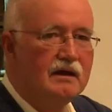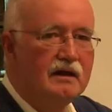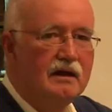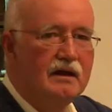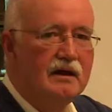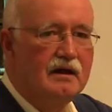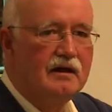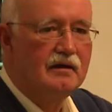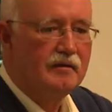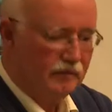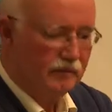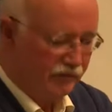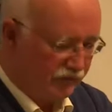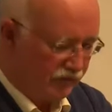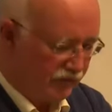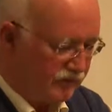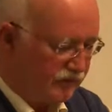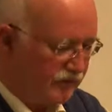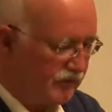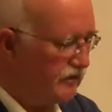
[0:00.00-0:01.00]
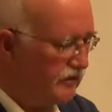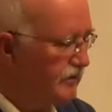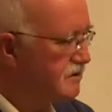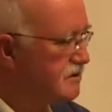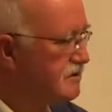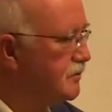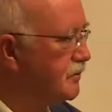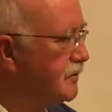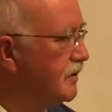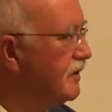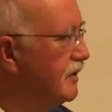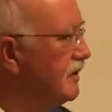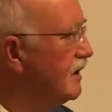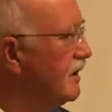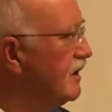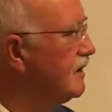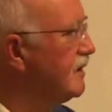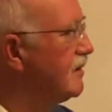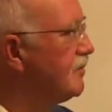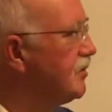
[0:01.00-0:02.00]
Um, there's a word
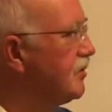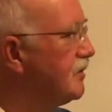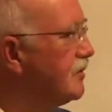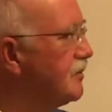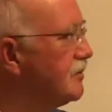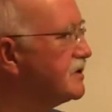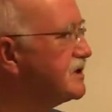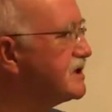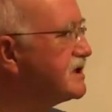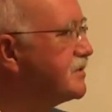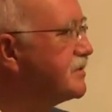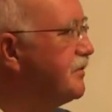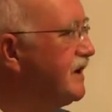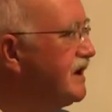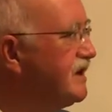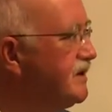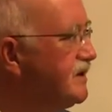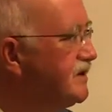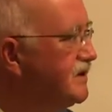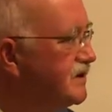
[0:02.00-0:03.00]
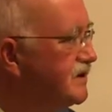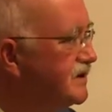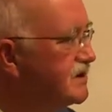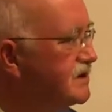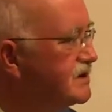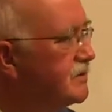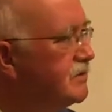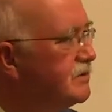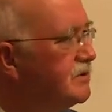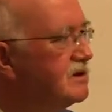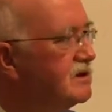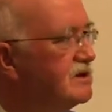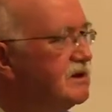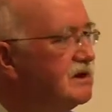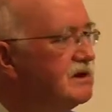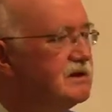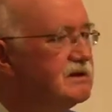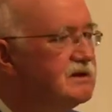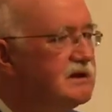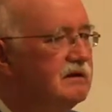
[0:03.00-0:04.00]
in the poem, spins, which
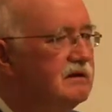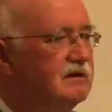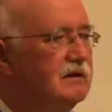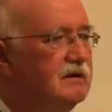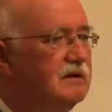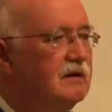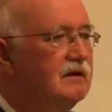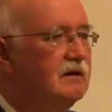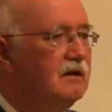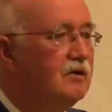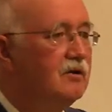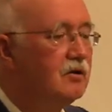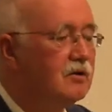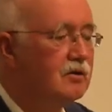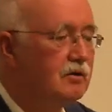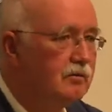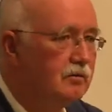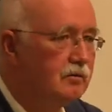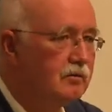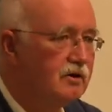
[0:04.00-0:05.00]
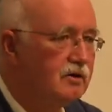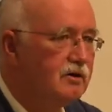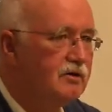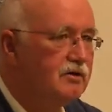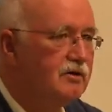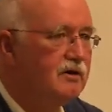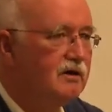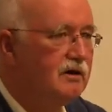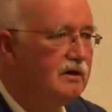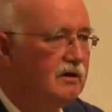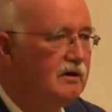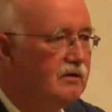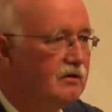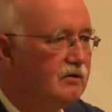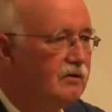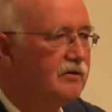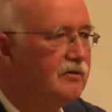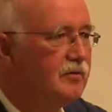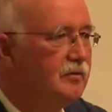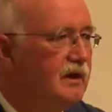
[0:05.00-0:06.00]
is a, a local word in
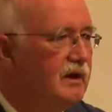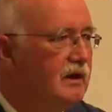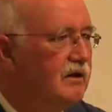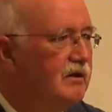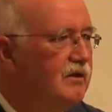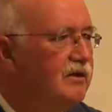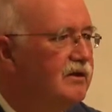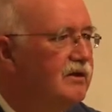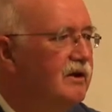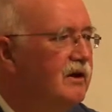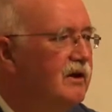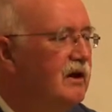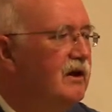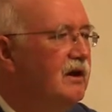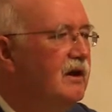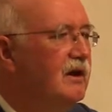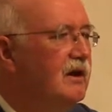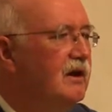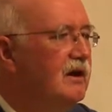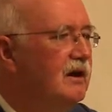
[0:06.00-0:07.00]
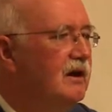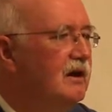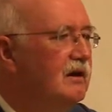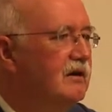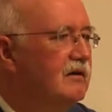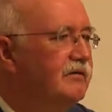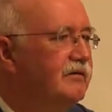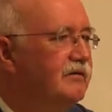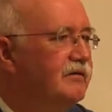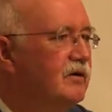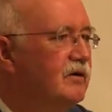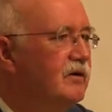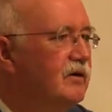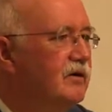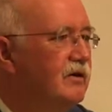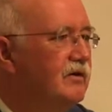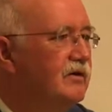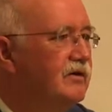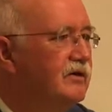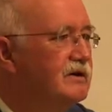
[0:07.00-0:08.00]
North Meath uh,
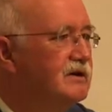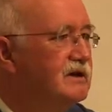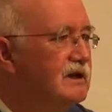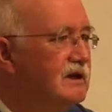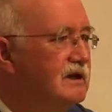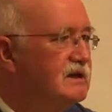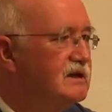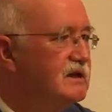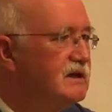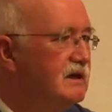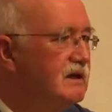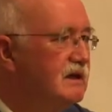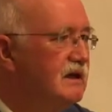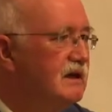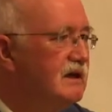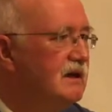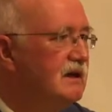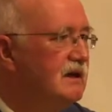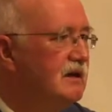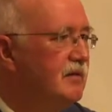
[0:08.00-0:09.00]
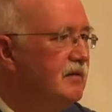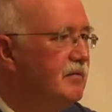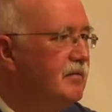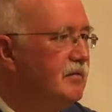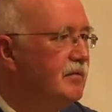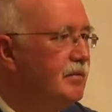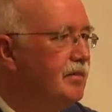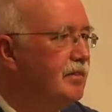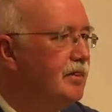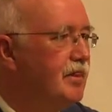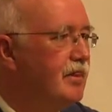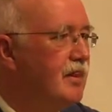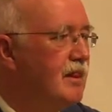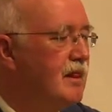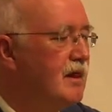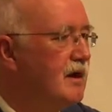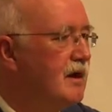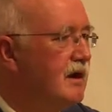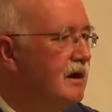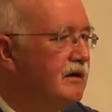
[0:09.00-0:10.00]
for the teat. Um,
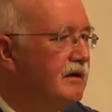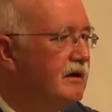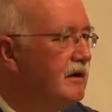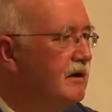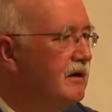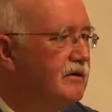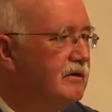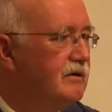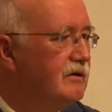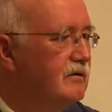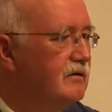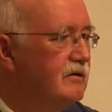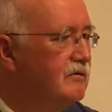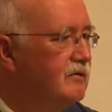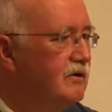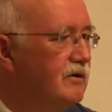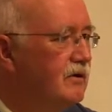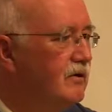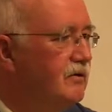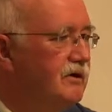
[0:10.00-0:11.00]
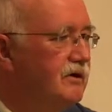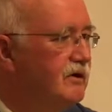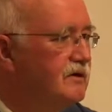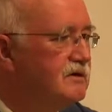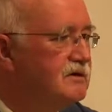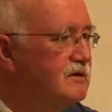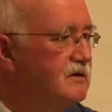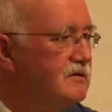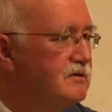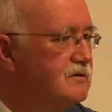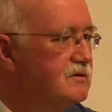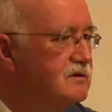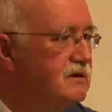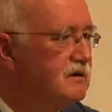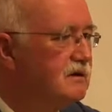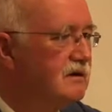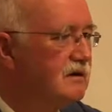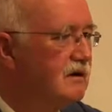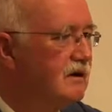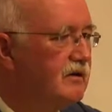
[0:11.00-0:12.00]
I, I, don't know that it's used
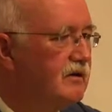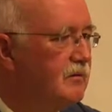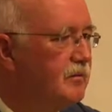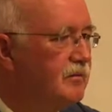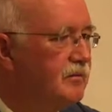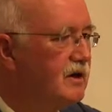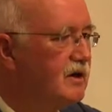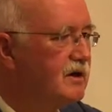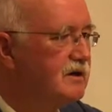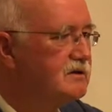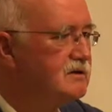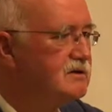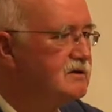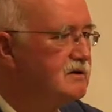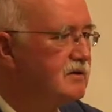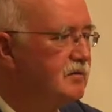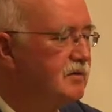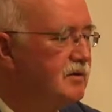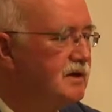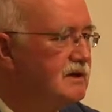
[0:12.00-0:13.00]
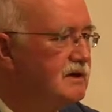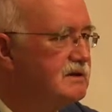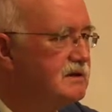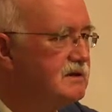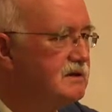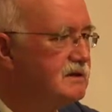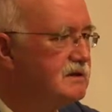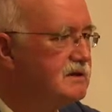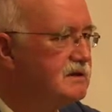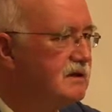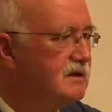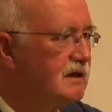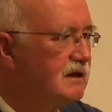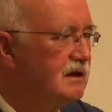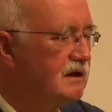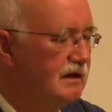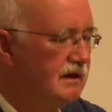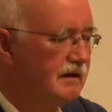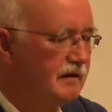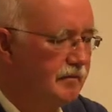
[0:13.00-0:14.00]
in other parts or places.
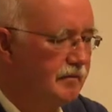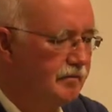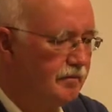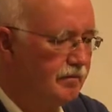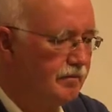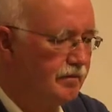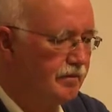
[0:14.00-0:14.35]
Um,